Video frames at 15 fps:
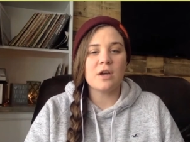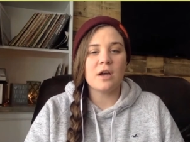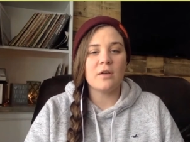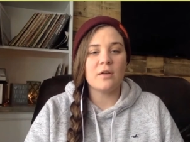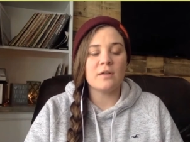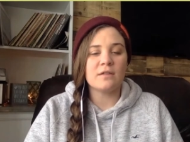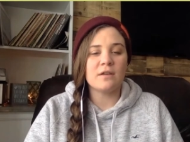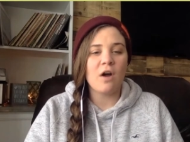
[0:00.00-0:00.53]

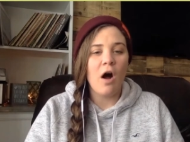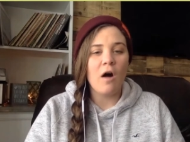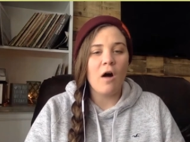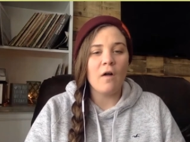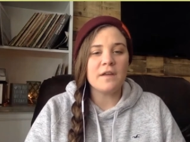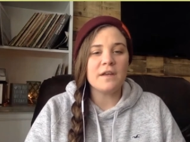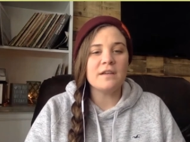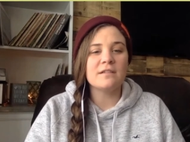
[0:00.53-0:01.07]
other as
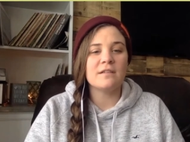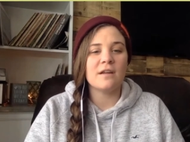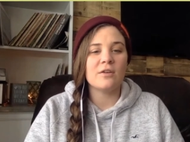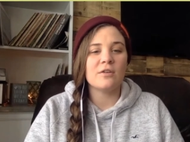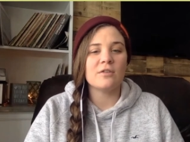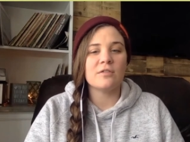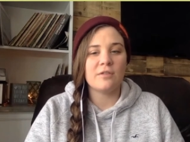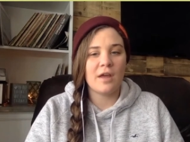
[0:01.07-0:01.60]
colleagues and
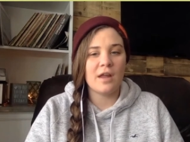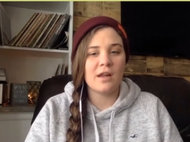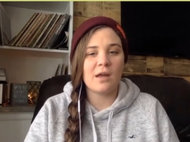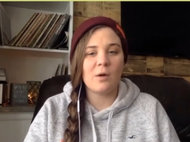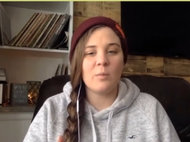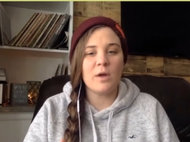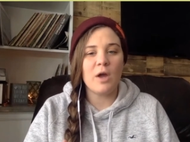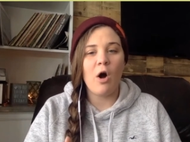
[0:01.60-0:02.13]
understanding
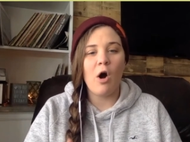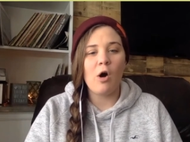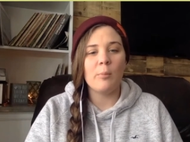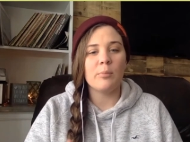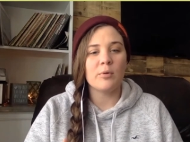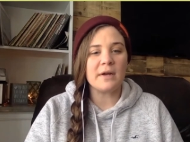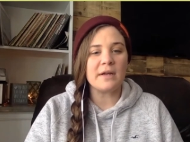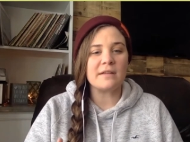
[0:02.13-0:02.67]
that we all
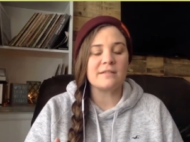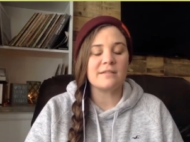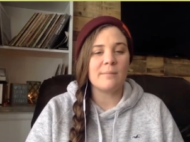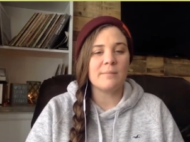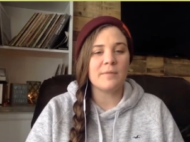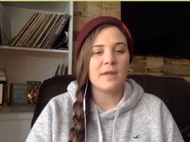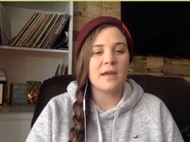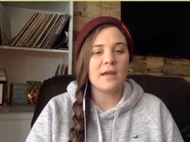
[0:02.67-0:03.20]
bring
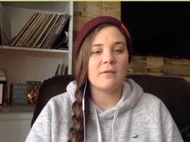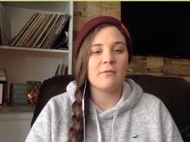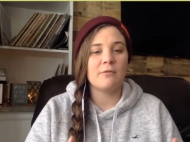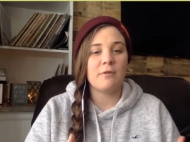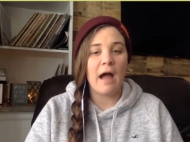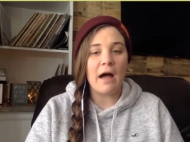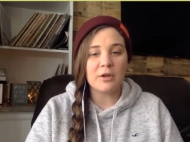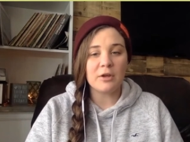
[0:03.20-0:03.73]
something
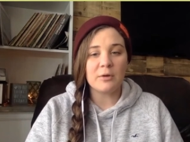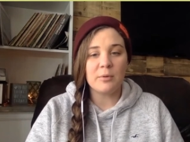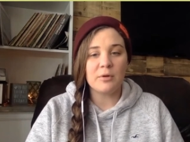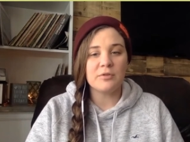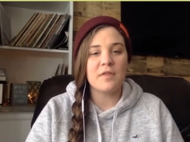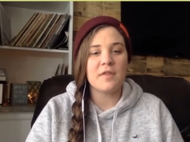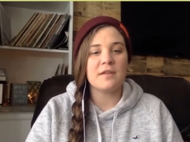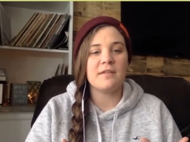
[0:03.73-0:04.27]
valuable
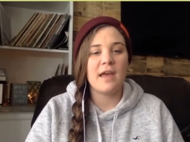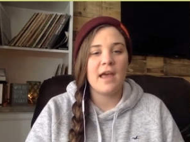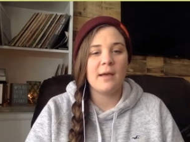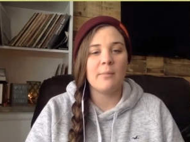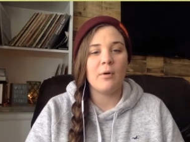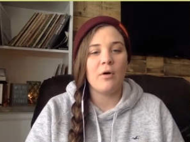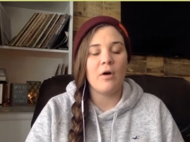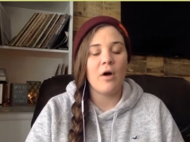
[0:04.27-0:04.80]
to the
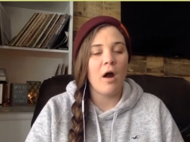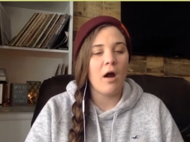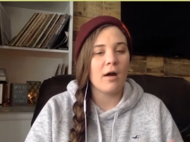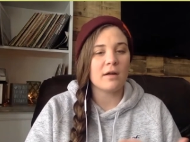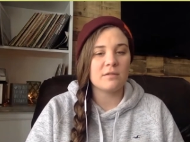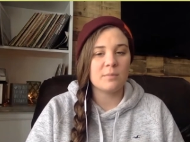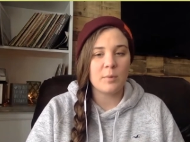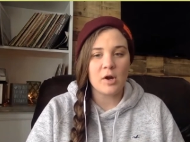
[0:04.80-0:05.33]
table, our
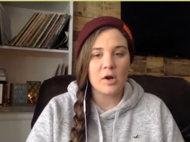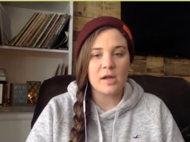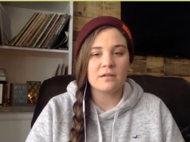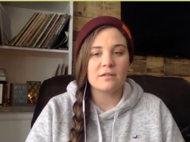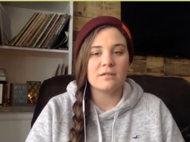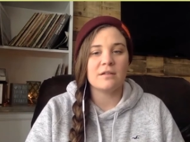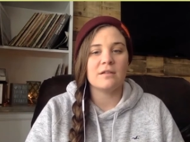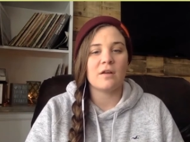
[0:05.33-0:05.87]

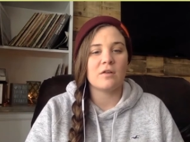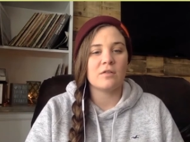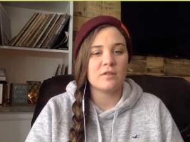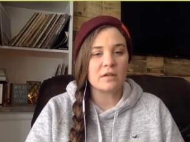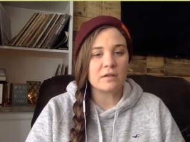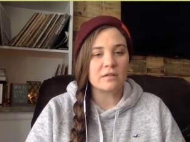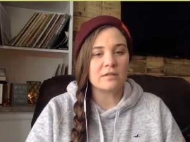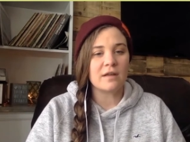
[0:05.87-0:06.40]
experiences, our
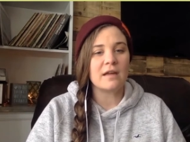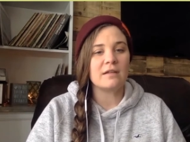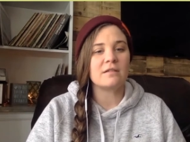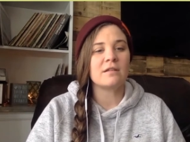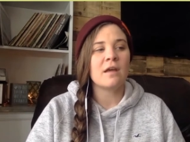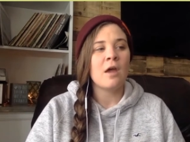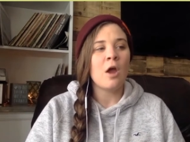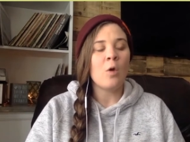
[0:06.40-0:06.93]
skill sets,
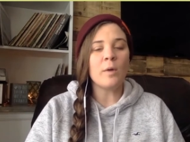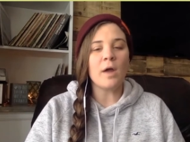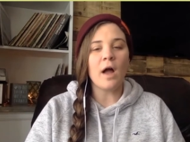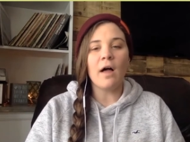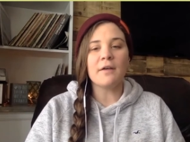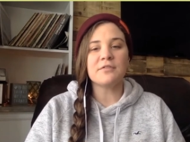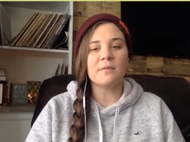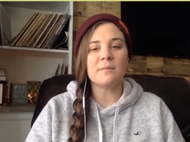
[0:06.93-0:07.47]
we
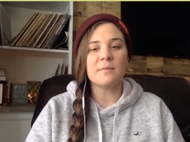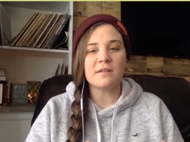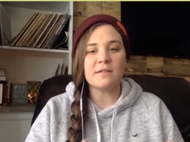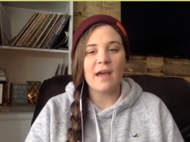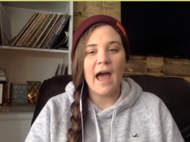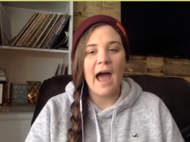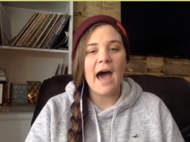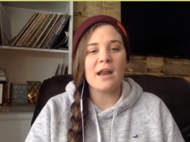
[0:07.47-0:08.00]
all have something
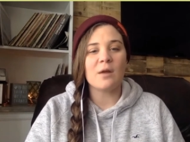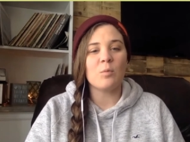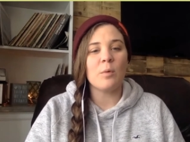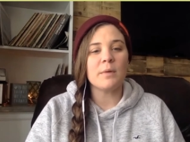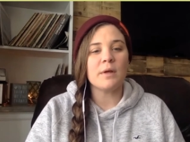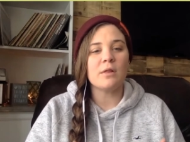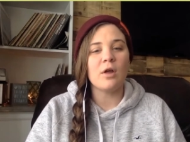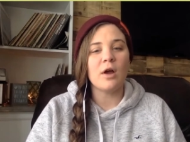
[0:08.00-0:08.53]
to add. And when
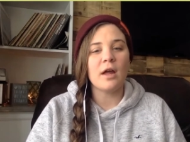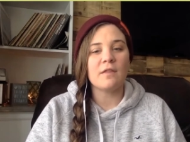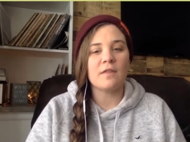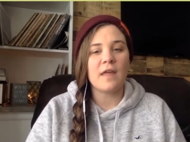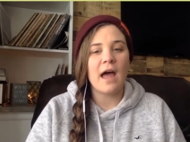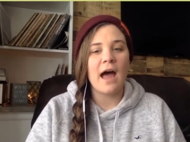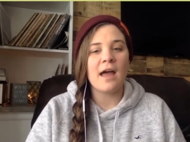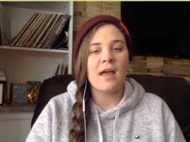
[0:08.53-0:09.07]
we look at
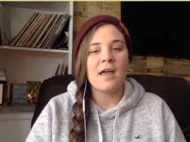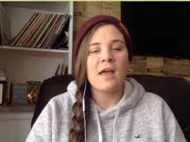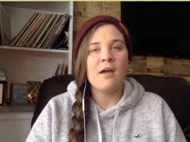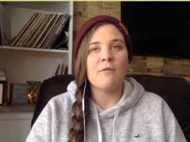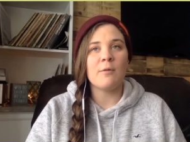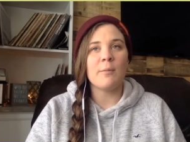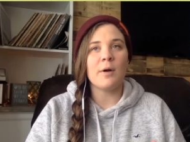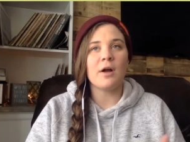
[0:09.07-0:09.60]
that
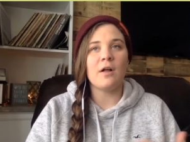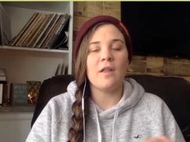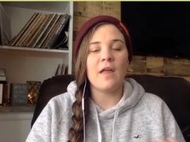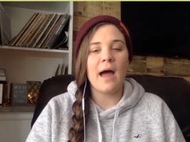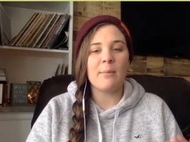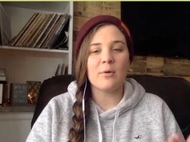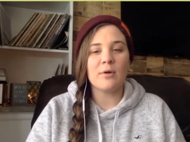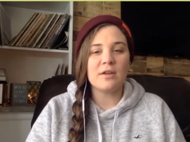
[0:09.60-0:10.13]
from a
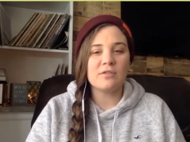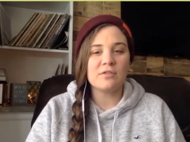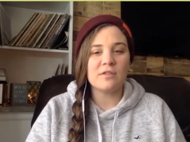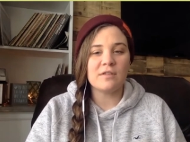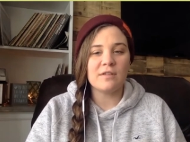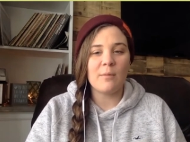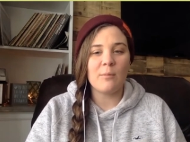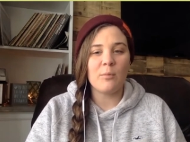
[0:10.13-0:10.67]
collaboration
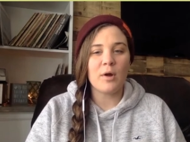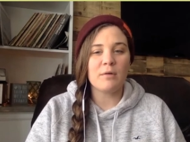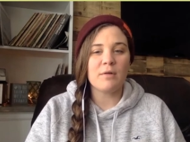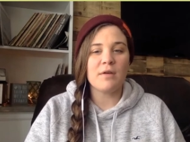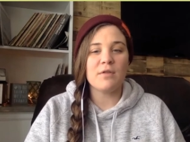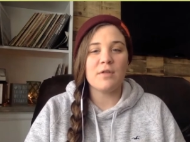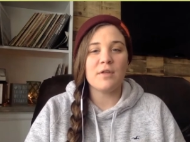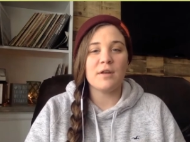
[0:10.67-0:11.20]
standpoint
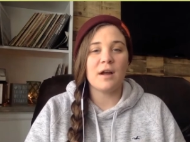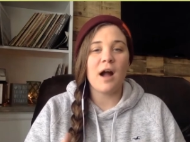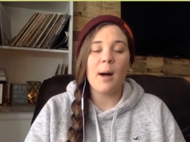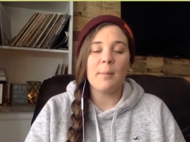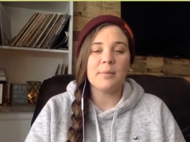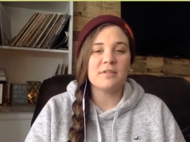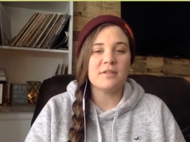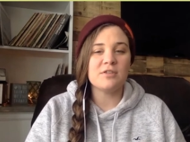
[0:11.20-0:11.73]
rather than a
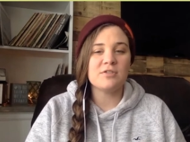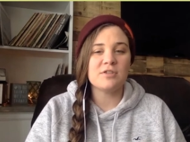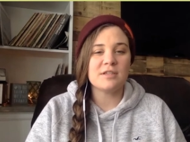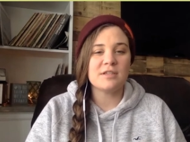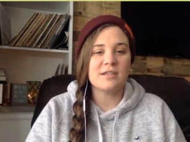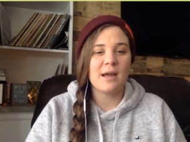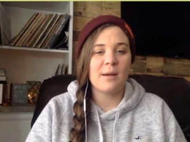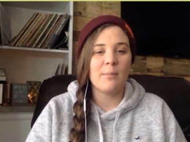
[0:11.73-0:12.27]
competition
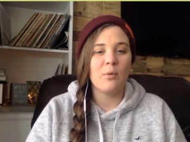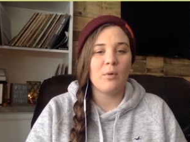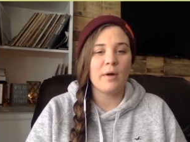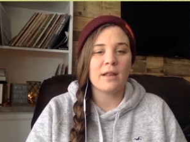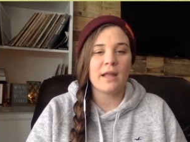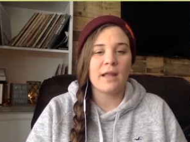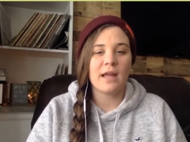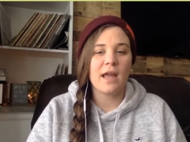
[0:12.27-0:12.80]

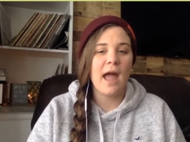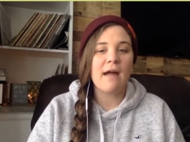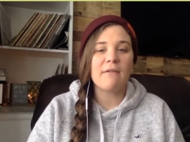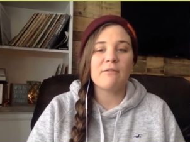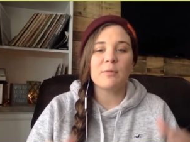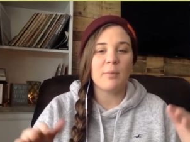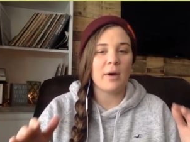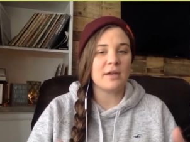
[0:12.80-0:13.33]
standpoint, like
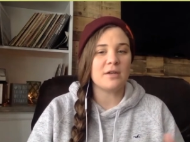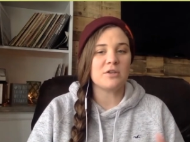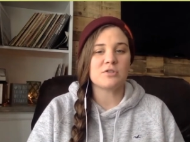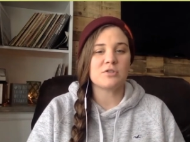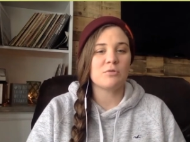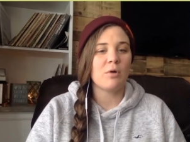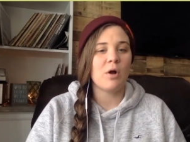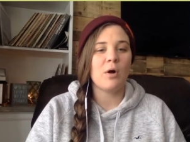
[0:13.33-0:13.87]
everybody
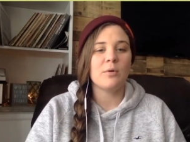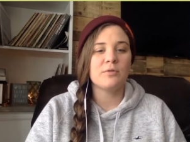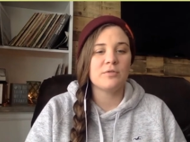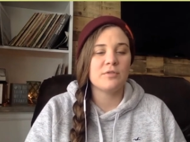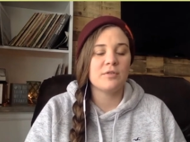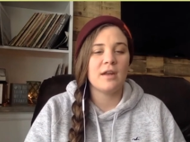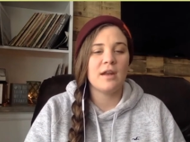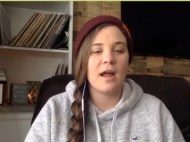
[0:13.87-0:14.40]
just
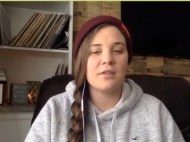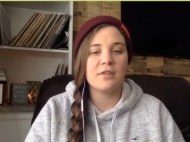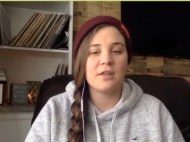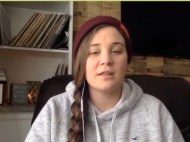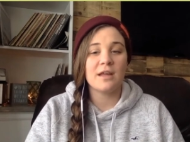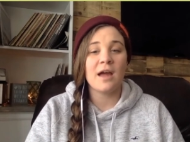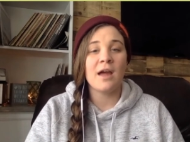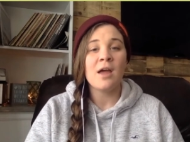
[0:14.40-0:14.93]
grows. And I
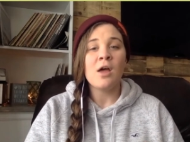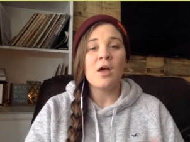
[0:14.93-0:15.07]
think that